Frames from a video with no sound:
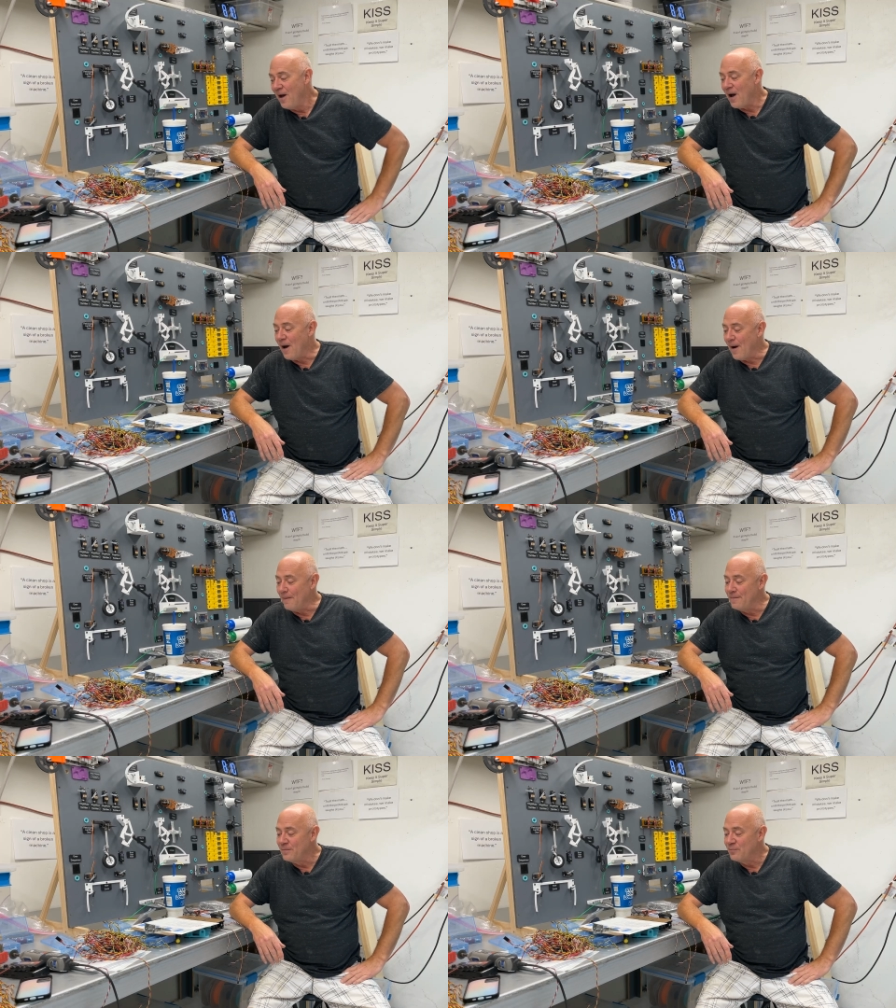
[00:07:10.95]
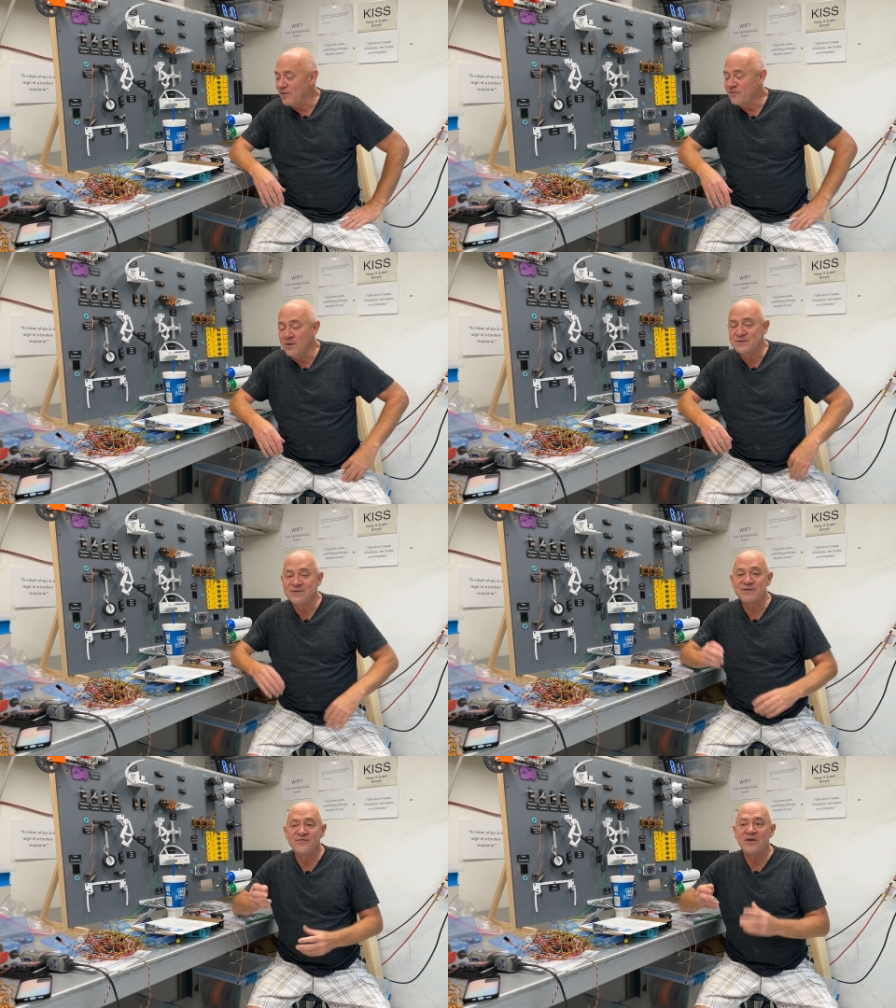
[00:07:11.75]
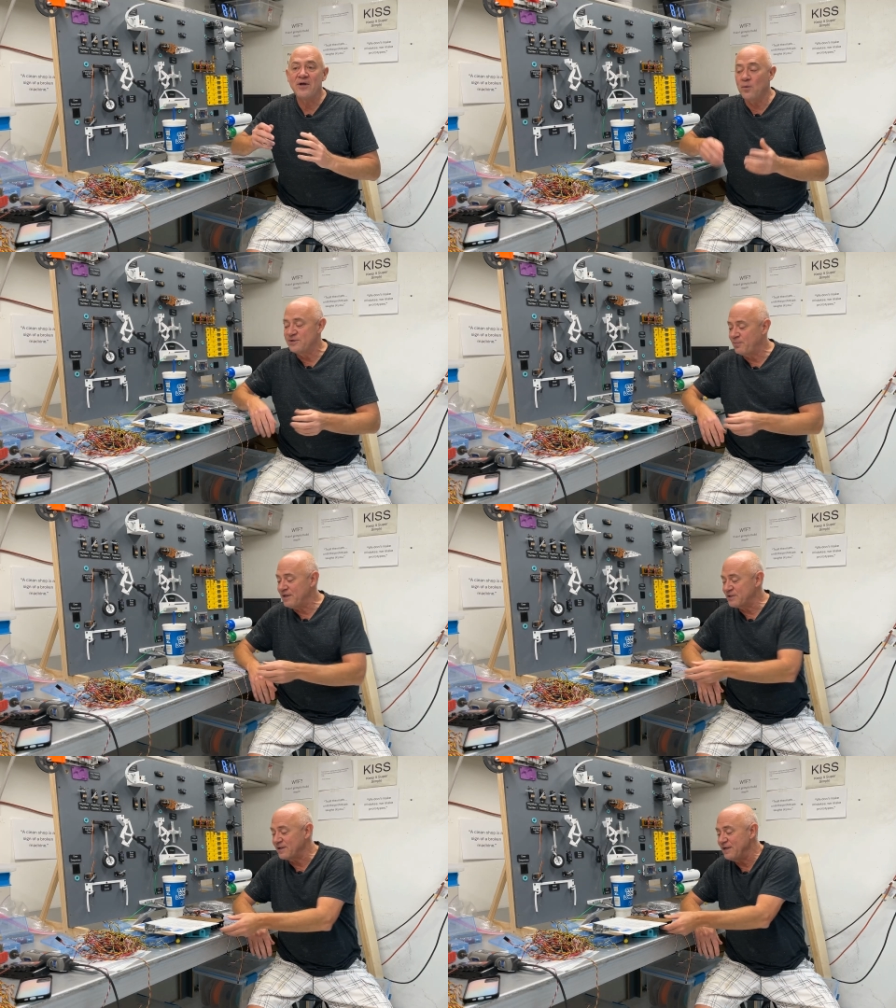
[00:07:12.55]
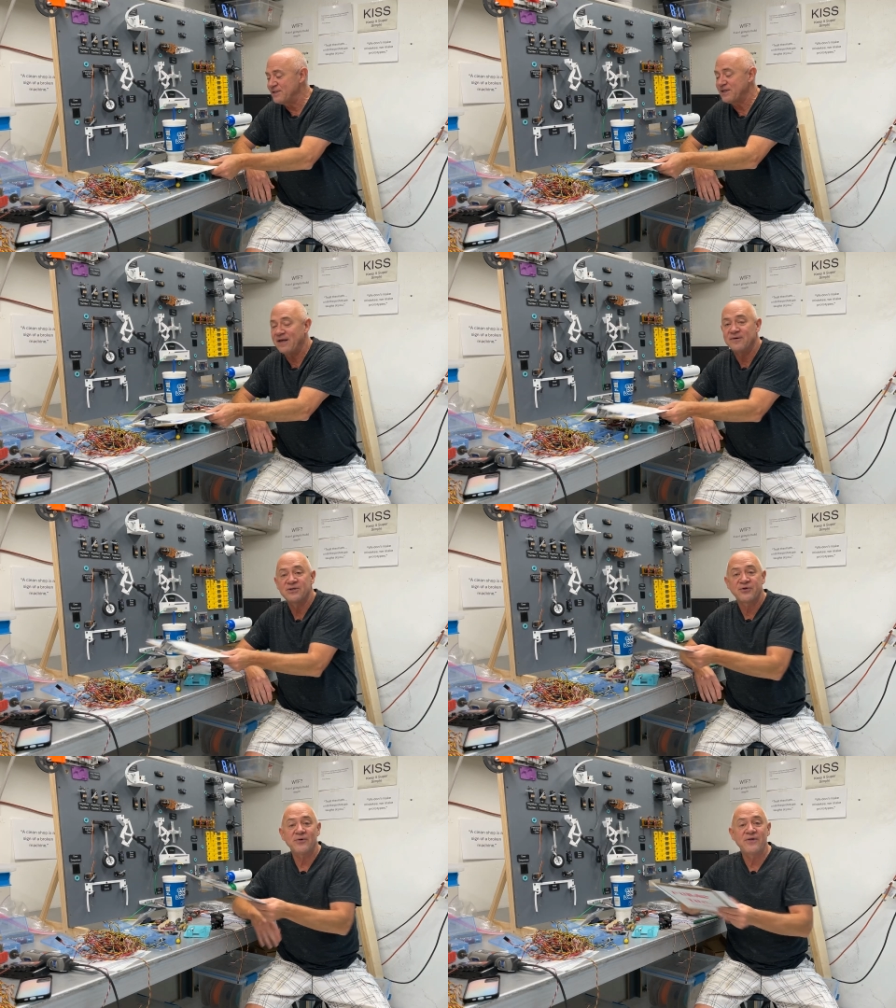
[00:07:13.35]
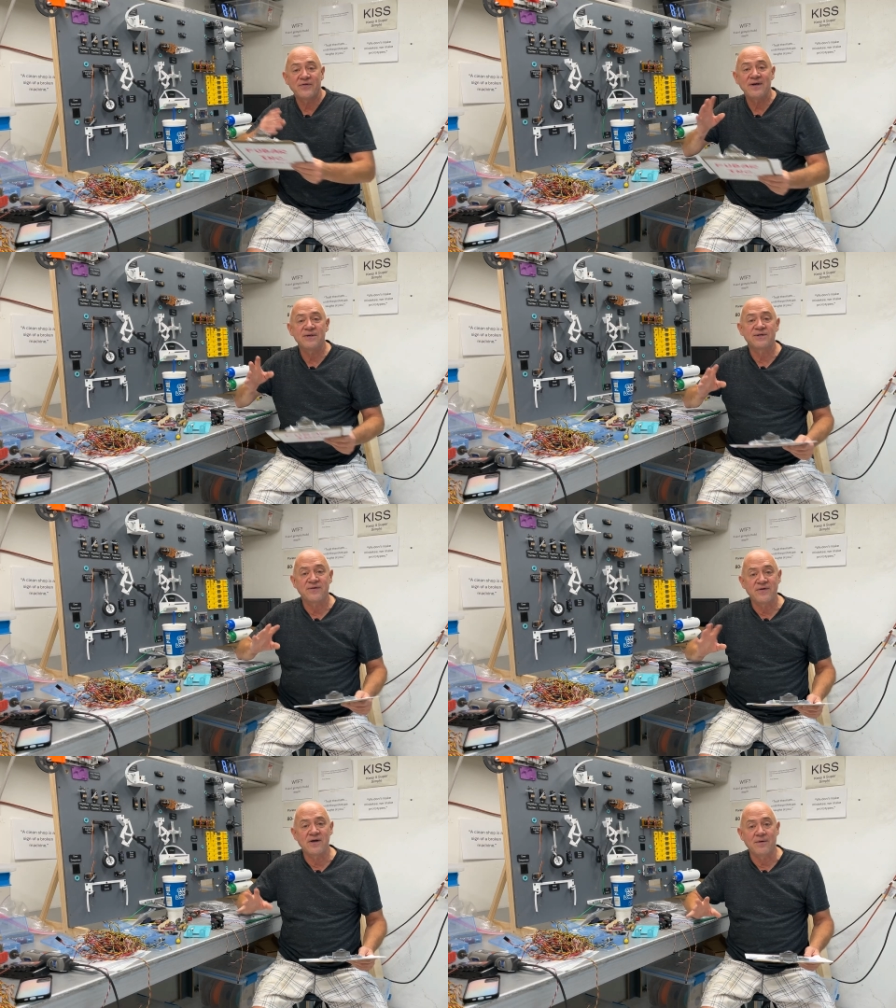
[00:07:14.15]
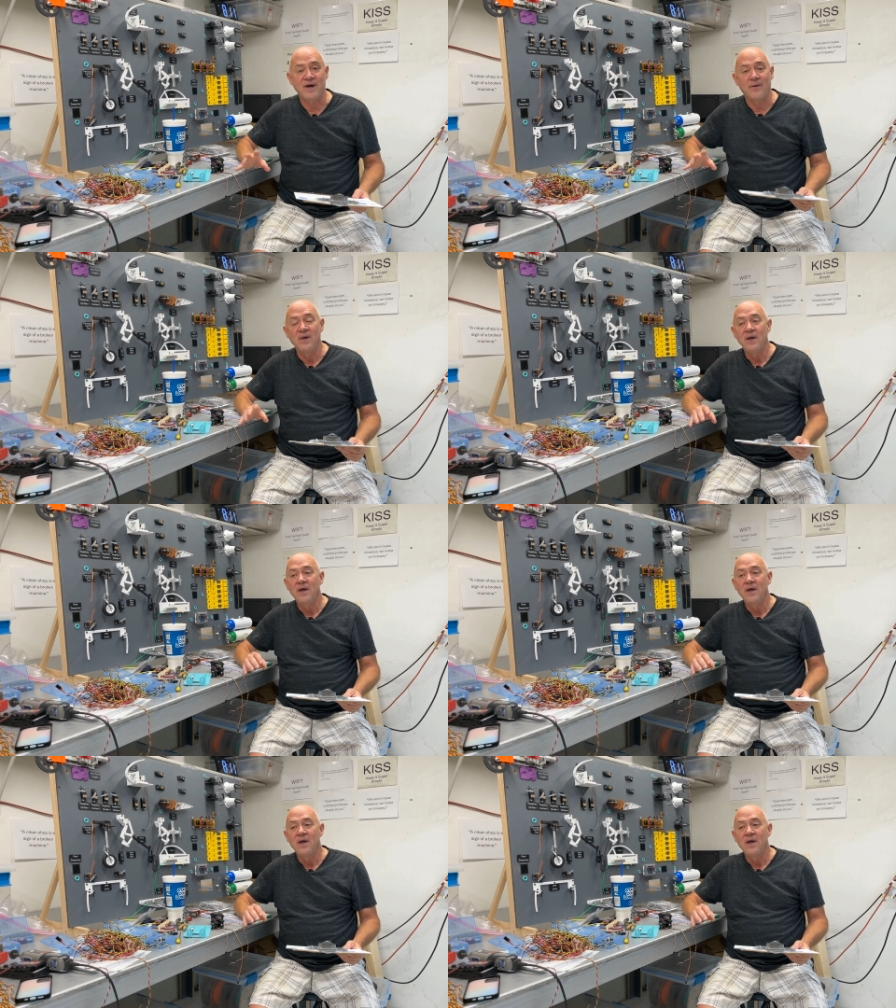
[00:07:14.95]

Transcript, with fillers: Um, but folks, this video was basically to say there's three things to think about.